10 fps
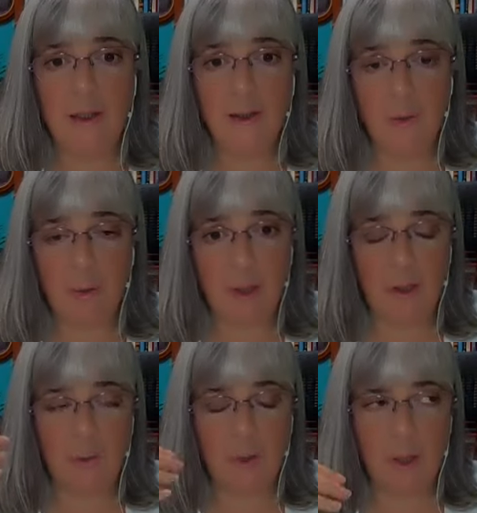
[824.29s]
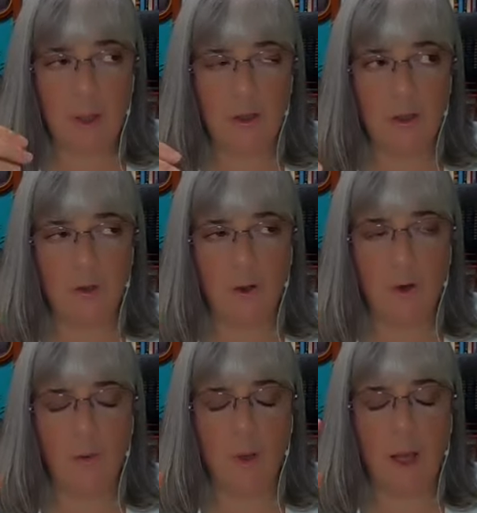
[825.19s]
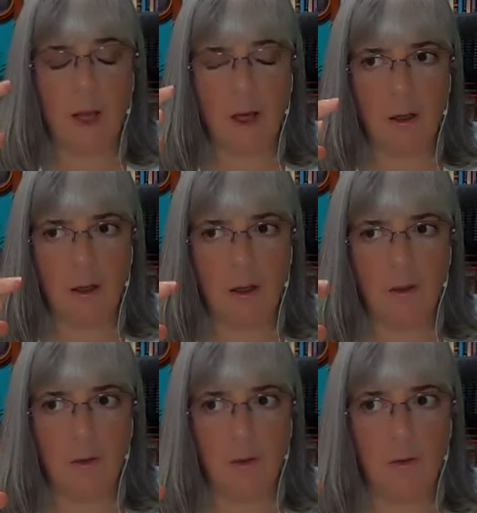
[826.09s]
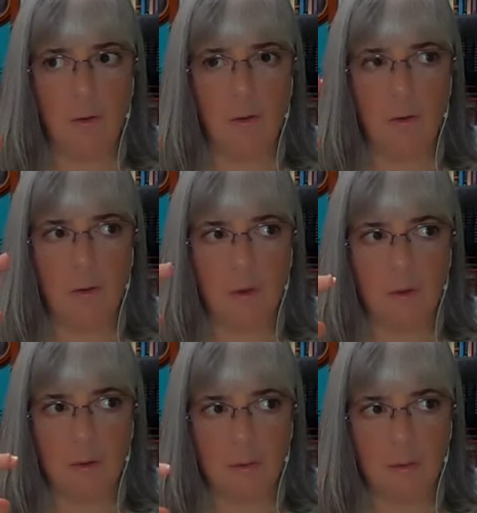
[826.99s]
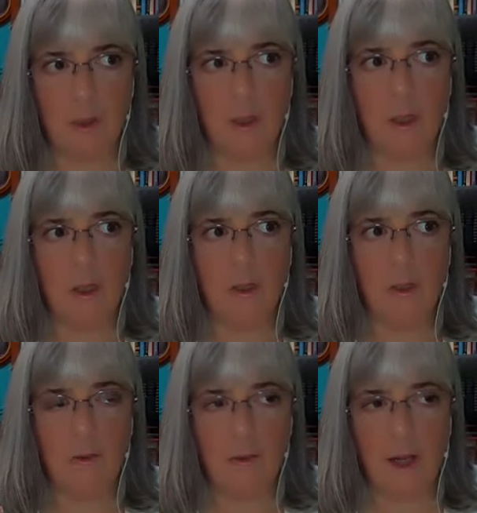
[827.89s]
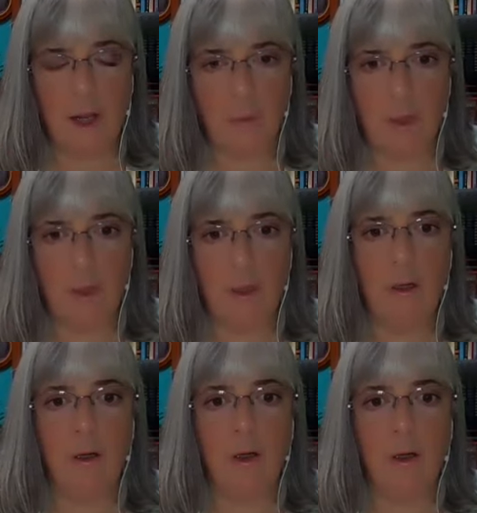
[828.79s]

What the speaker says: is a place where they can just go back to plug in, tap in,